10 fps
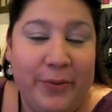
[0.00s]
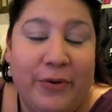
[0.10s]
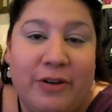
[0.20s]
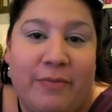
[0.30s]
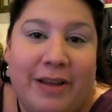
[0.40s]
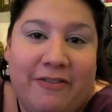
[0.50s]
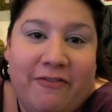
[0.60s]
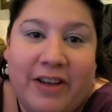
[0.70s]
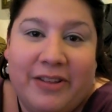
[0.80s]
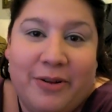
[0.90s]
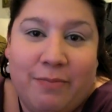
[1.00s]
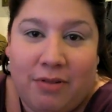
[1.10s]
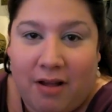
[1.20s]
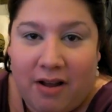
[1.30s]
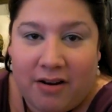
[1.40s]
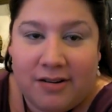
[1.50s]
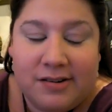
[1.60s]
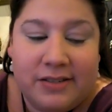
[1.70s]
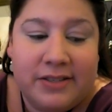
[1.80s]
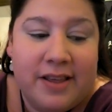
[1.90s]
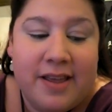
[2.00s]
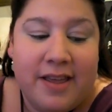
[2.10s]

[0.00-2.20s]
one of my fellow bloggers,